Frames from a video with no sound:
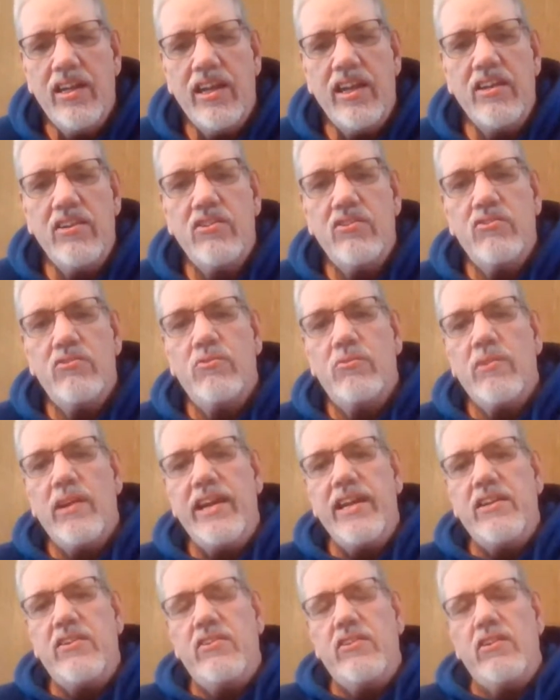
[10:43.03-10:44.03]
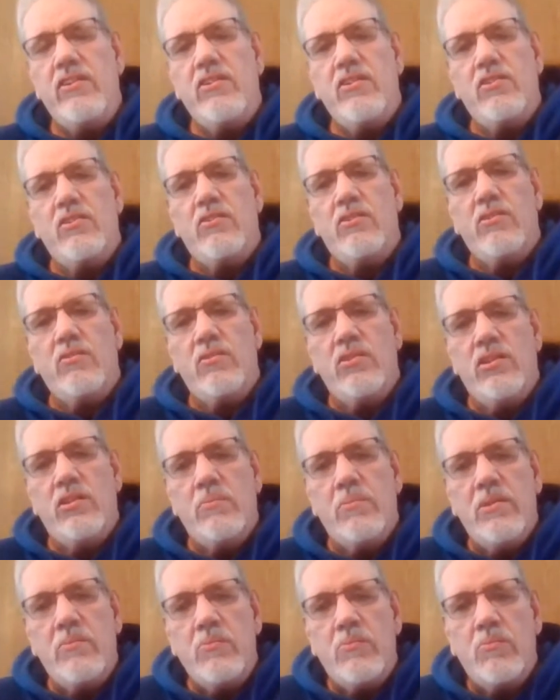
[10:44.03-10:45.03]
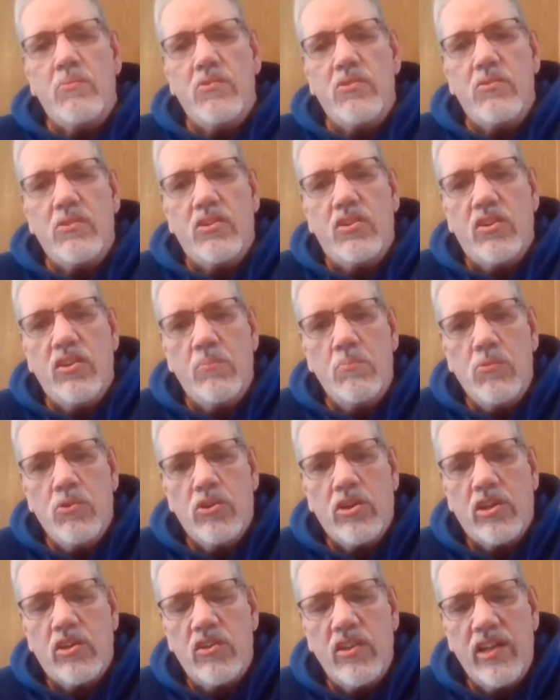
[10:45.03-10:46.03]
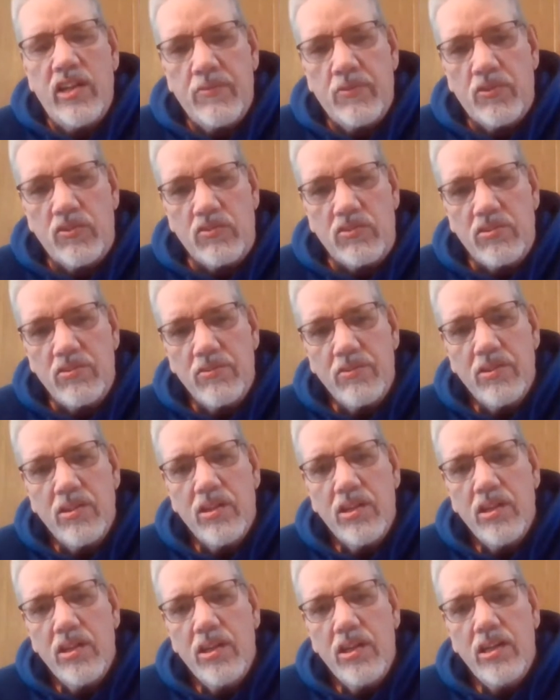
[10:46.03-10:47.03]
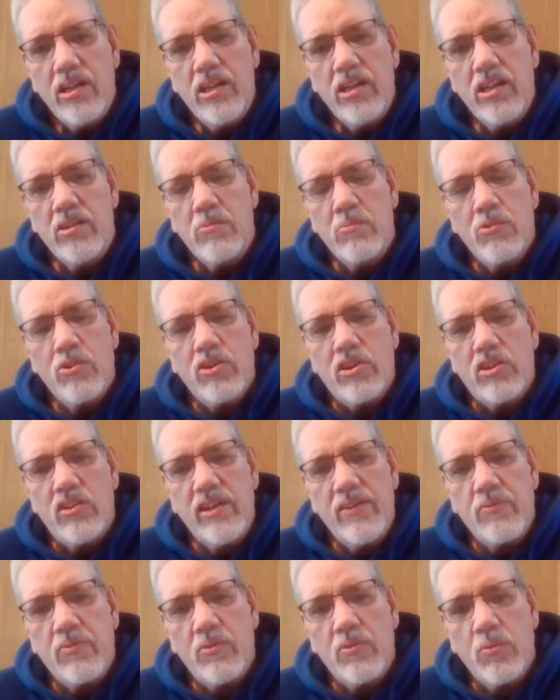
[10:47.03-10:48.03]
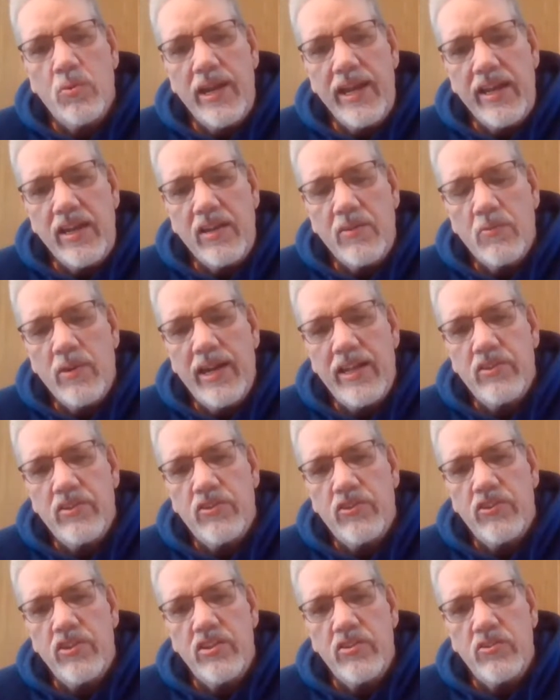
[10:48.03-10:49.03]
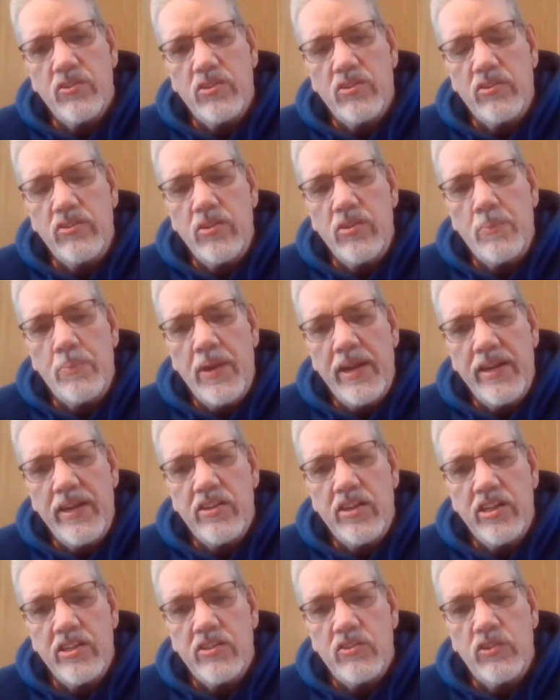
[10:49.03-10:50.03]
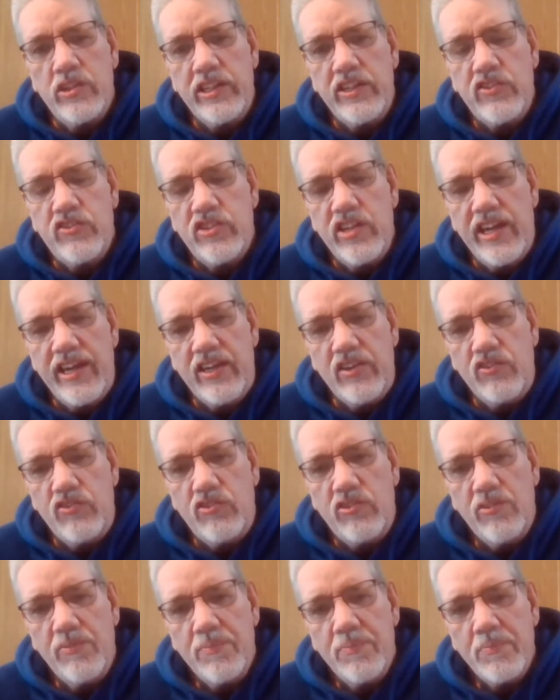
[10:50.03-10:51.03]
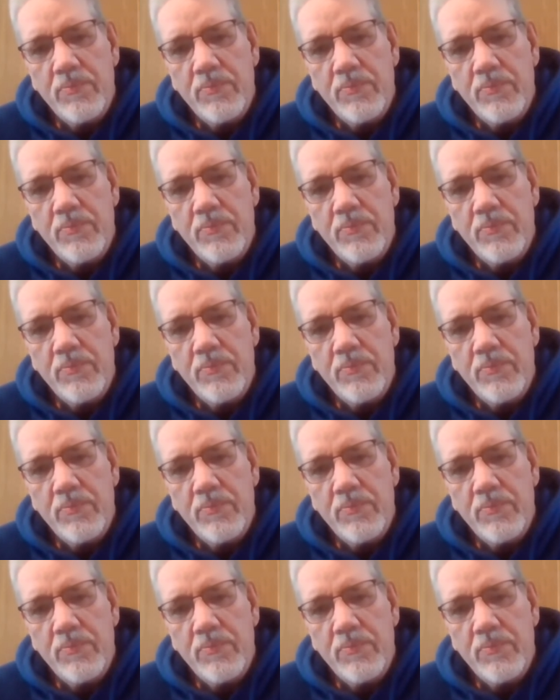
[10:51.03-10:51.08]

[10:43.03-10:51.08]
And you write it a little bit more clever, in a more clever way, rather than depend on cliches.